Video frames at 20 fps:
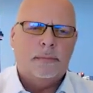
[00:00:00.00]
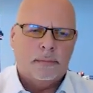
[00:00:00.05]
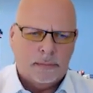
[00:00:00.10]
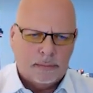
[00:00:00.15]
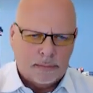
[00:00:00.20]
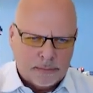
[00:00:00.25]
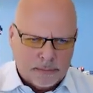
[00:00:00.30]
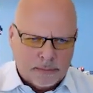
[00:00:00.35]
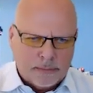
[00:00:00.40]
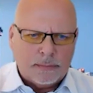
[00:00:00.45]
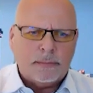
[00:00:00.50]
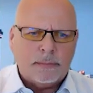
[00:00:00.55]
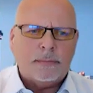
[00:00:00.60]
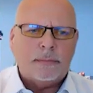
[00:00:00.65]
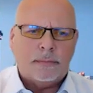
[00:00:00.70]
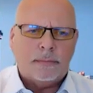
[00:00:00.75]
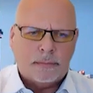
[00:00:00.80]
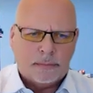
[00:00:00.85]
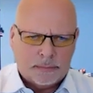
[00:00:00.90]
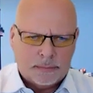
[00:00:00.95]

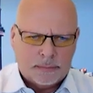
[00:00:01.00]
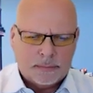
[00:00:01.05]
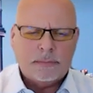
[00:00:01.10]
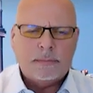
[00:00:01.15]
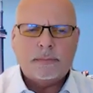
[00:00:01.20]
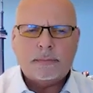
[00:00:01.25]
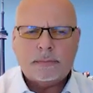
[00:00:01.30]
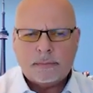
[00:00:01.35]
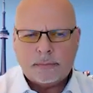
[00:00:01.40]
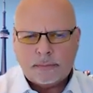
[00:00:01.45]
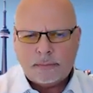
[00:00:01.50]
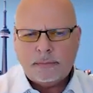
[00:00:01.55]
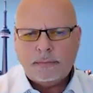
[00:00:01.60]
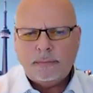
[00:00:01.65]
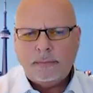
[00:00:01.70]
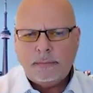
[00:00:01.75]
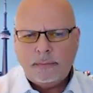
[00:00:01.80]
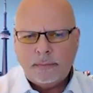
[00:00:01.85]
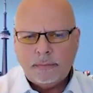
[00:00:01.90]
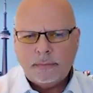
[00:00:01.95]

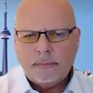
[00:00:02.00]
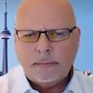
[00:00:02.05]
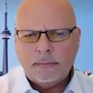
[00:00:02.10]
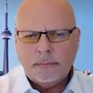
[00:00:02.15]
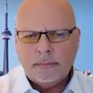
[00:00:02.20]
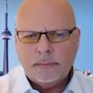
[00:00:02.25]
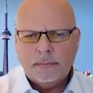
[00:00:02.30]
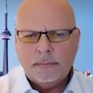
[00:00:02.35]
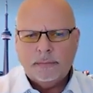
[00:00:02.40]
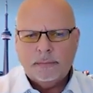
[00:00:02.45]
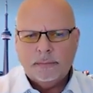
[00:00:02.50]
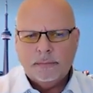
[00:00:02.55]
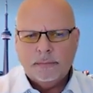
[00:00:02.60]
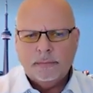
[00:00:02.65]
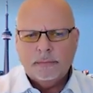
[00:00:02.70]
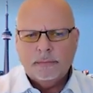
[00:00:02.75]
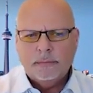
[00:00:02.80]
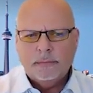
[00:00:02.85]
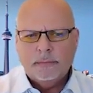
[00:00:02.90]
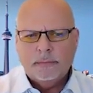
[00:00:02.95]

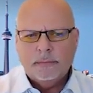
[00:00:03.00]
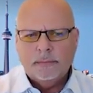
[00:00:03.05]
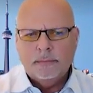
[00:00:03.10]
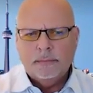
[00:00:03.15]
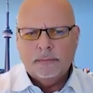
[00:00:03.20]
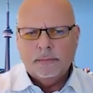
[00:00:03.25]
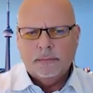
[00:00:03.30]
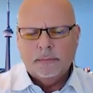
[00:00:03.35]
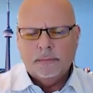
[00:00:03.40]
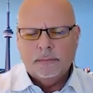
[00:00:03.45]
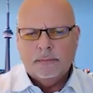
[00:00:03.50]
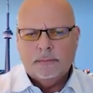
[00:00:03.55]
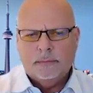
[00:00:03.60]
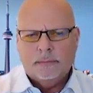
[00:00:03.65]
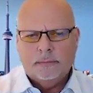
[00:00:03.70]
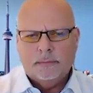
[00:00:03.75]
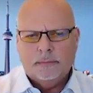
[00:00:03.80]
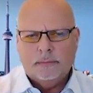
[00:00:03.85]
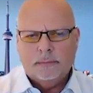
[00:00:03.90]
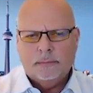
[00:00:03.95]

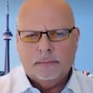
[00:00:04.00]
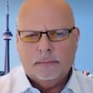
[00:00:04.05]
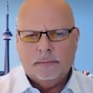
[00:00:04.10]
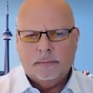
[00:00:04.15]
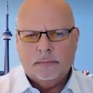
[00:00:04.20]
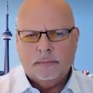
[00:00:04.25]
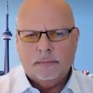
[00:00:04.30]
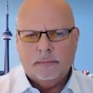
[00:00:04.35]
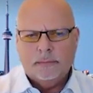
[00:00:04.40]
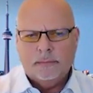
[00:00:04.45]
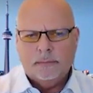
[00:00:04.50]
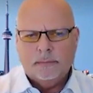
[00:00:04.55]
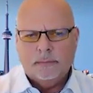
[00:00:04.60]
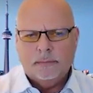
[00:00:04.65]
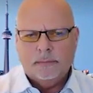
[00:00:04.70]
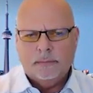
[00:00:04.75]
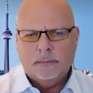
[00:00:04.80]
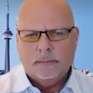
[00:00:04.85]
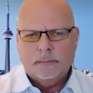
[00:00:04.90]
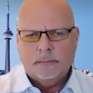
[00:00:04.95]

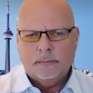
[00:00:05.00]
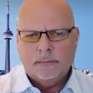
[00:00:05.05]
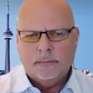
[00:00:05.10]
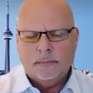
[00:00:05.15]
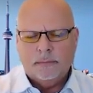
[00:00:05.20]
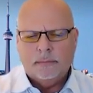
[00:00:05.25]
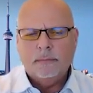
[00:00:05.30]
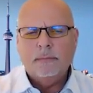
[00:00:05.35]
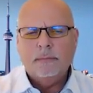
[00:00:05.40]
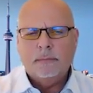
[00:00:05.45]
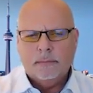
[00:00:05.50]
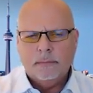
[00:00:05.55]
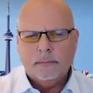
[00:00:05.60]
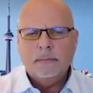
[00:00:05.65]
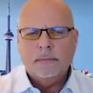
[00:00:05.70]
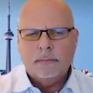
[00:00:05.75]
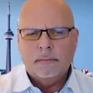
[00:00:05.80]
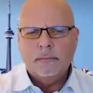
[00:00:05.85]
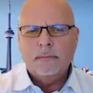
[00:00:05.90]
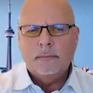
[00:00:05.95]

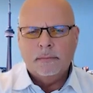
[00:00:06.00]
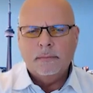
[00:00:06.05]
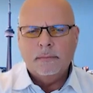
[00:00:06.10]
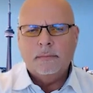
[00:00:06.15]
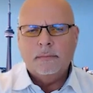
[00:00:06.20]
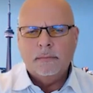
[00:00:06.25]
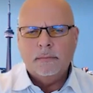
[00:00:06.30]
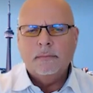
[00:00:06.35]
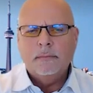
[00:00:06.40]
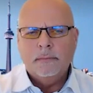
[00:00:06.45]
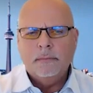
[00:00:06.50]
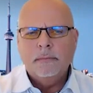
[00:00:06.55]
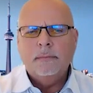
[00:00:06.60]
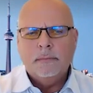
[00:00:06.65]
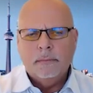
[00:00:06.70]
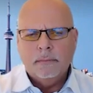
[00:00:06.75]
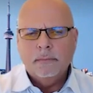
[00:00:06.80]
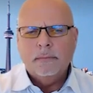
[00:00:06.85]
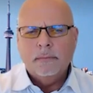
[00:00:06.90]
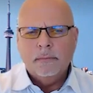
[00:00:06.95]

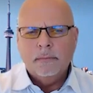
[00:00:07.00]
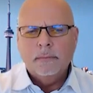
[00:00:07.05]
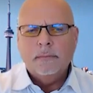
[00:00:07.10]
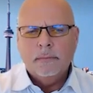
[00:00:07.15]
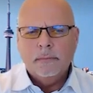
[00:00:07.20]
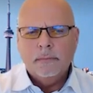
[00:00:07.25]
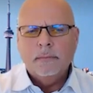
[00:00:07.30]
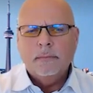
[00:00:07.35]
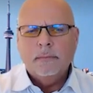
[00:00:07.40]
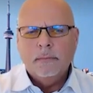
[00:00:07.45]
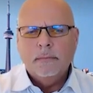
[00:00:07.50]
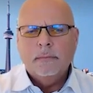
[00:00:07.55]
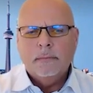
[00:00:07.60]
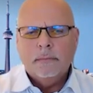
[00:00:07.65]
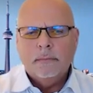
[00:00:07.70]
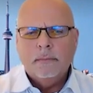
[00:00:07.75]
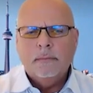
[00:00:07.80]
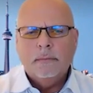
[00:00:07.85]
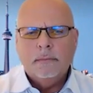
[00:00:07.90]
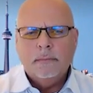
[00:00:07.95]
The person shown says nothing.